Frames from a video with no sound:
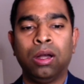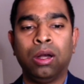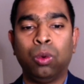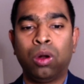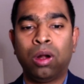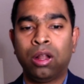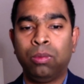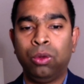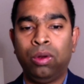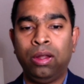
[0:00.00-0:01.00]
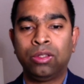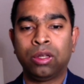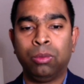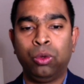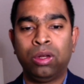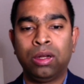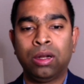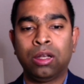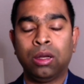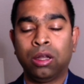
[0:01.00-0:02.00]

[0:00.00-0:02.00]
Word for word: Uh, ORAN community is committed,